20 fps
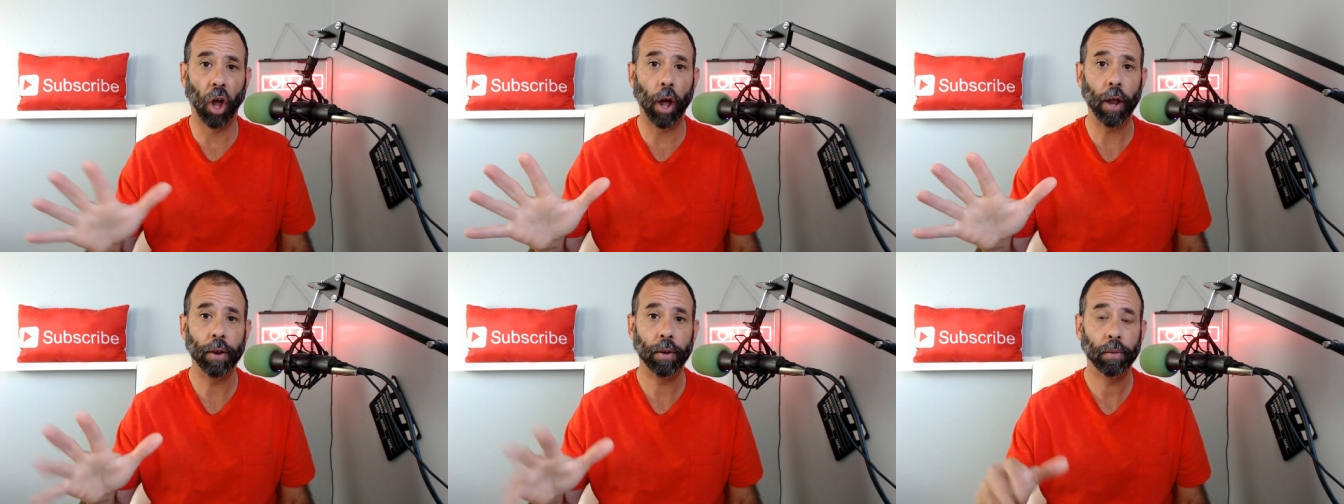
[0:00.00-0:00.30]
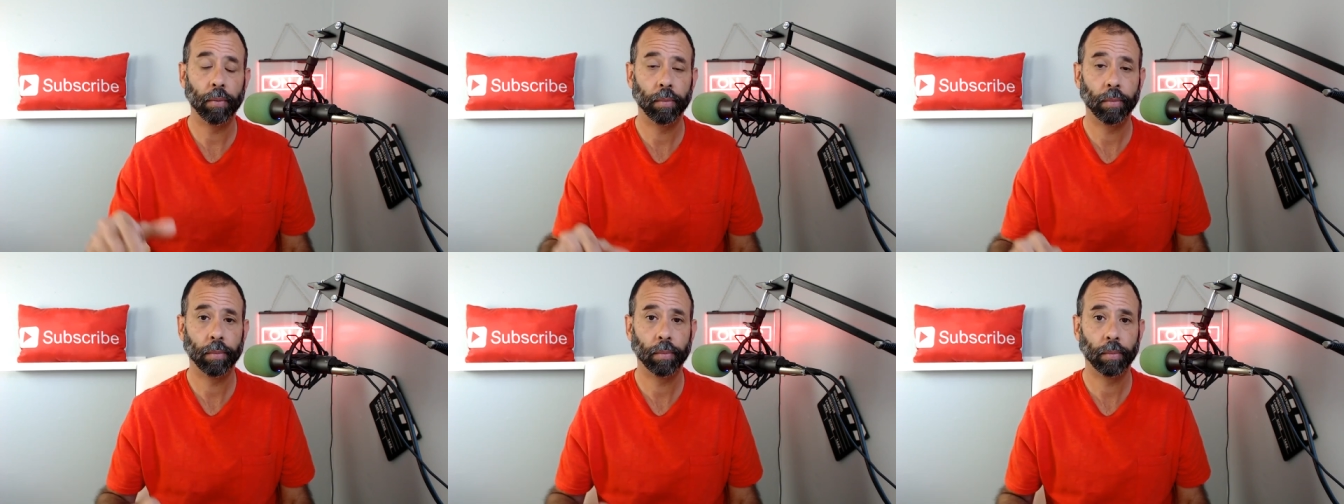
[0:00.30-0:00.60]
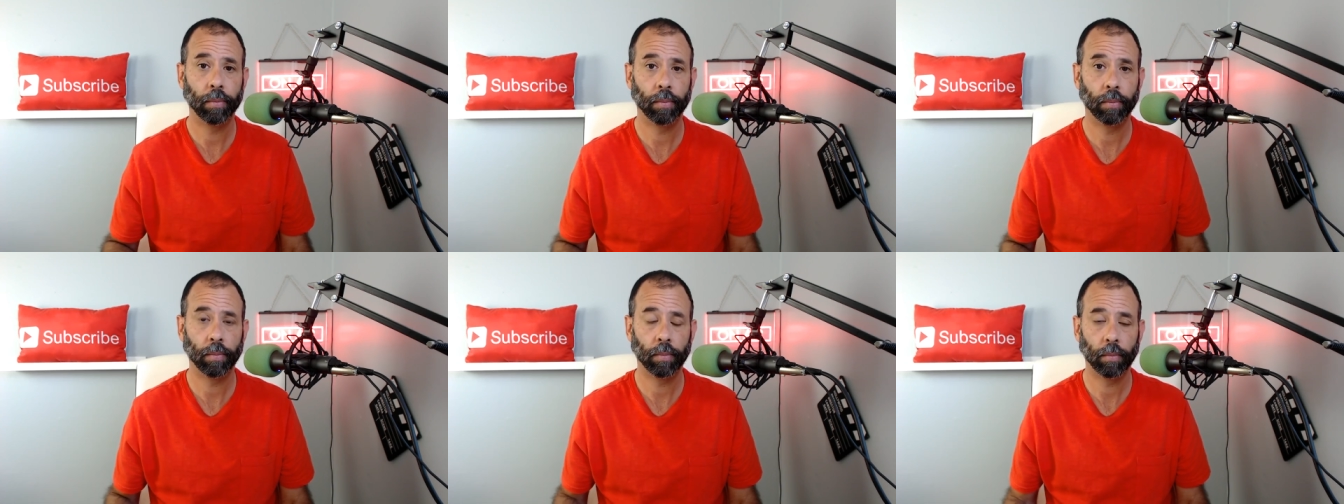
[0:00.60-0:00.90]
Done.
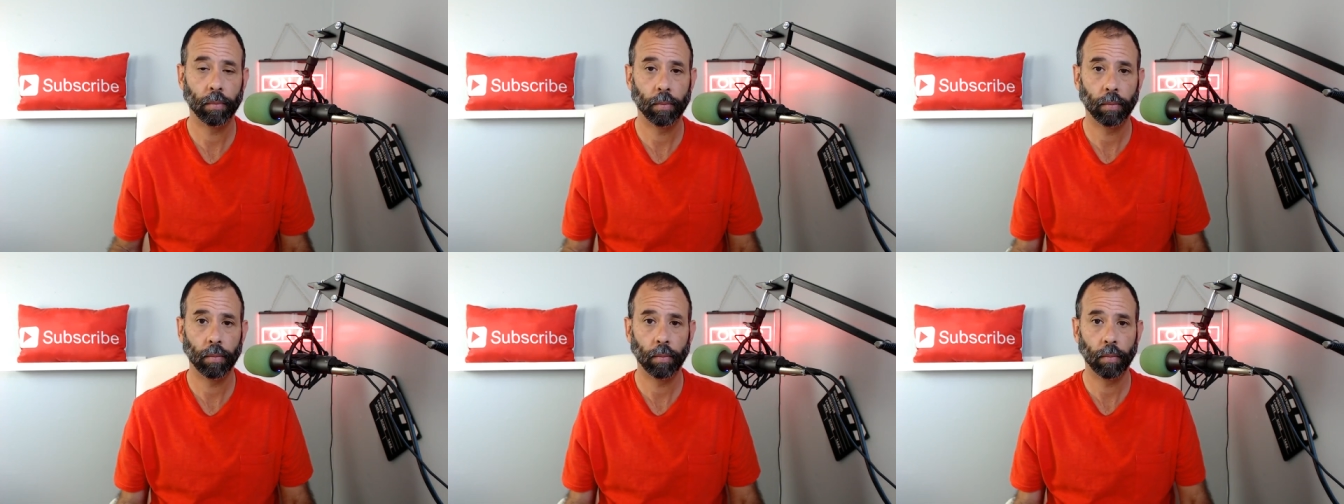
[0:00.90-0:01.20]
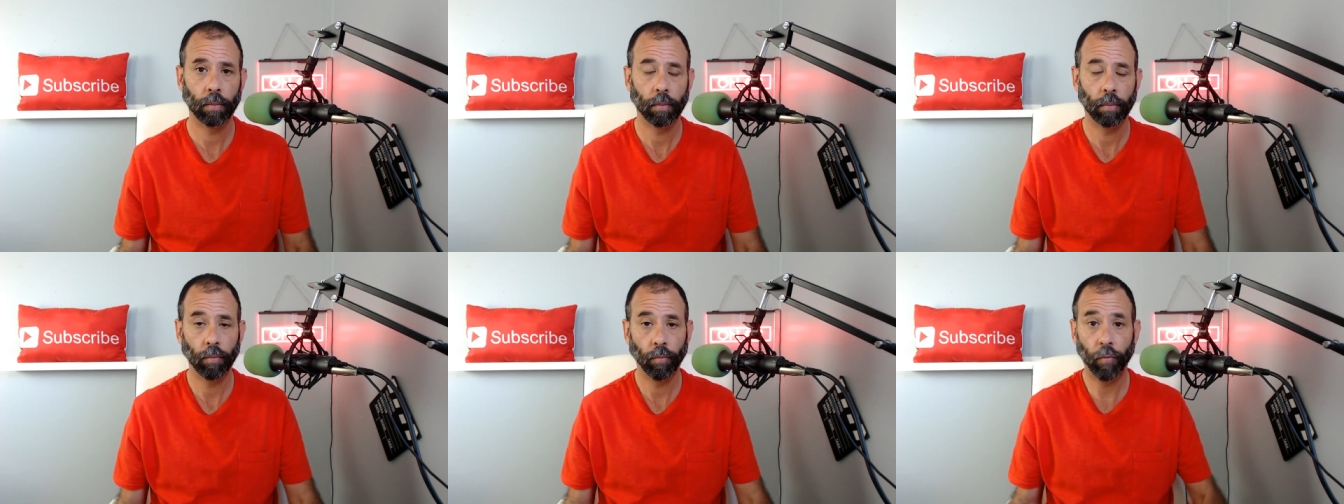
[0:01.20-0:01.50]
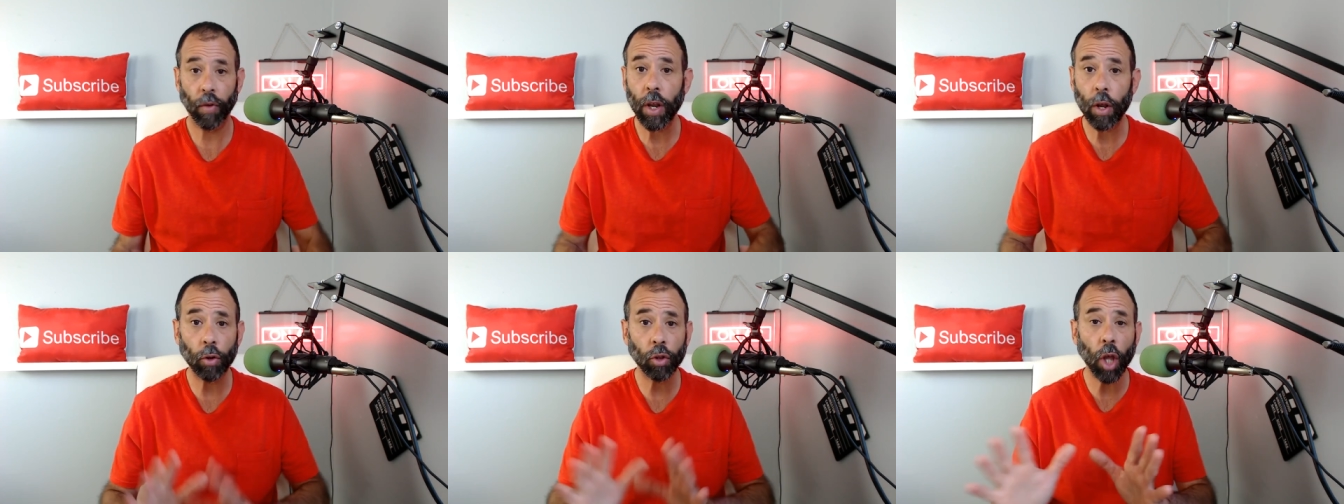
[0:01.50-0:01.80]

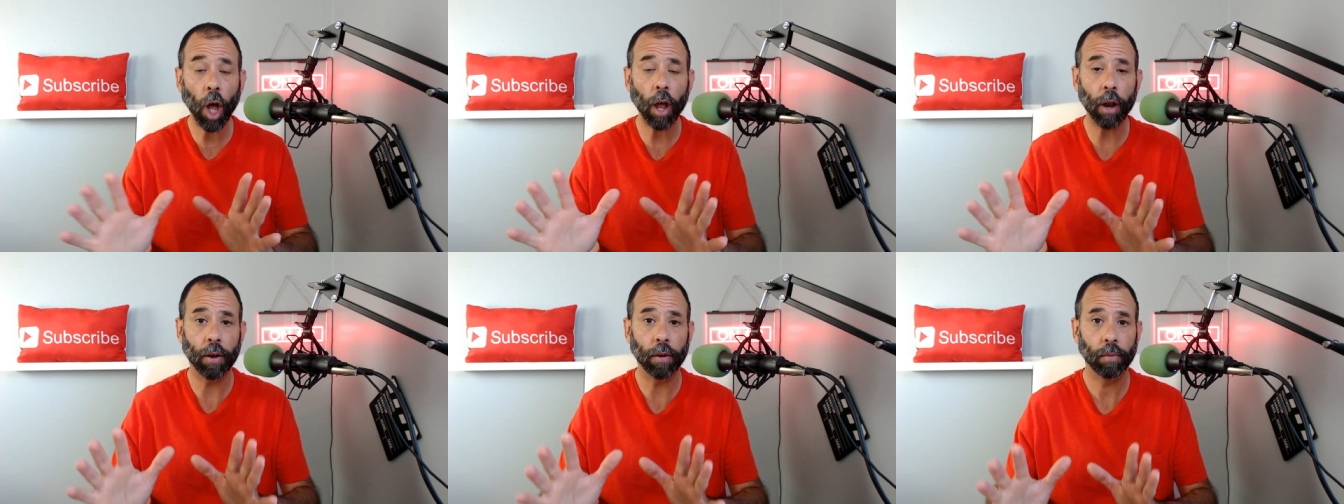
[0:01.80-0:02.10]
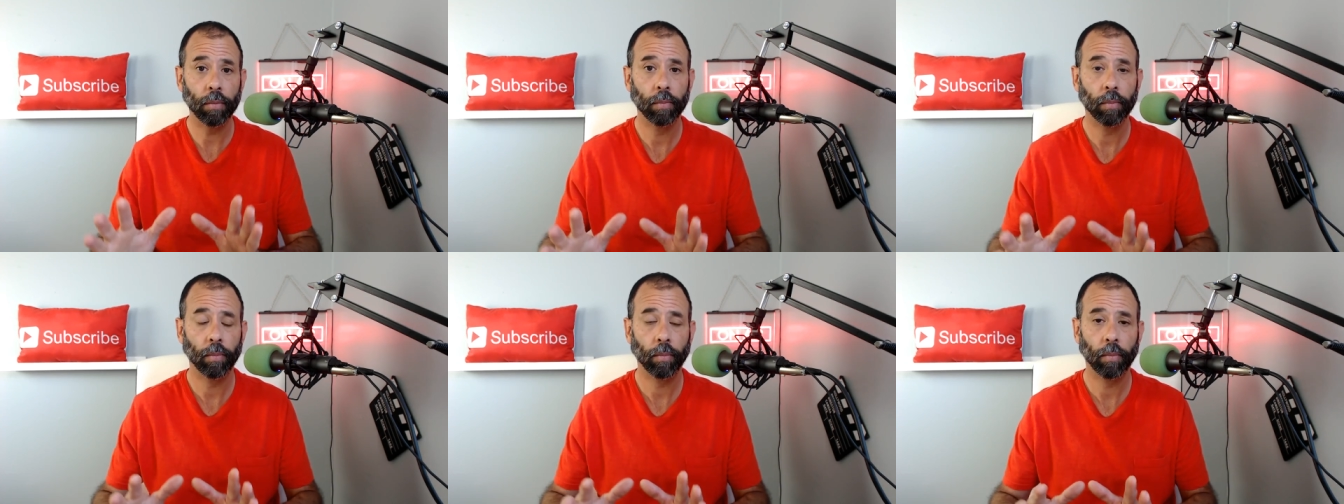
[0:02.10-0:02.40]
Video done.